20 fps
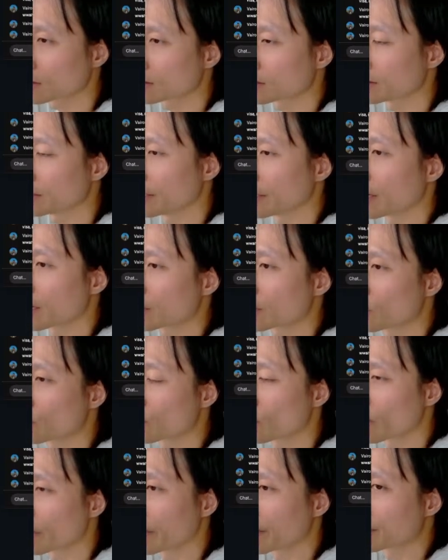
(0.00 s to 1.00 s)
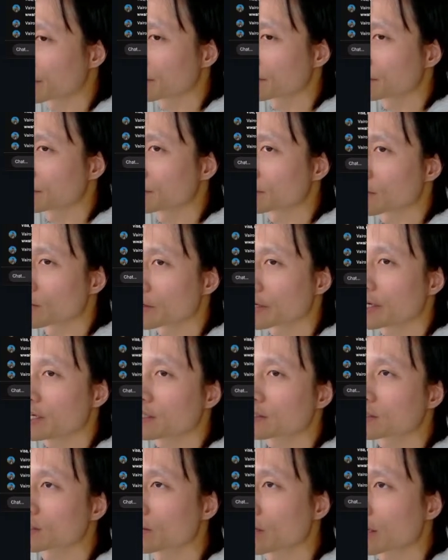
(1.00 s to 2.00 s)
Yeah, go for it. Okay,
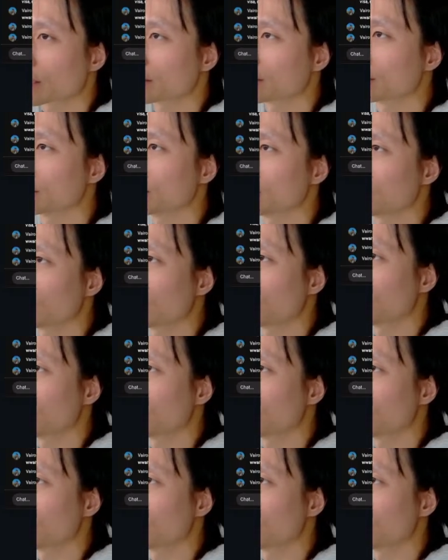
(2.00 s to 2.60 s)
so I can see that it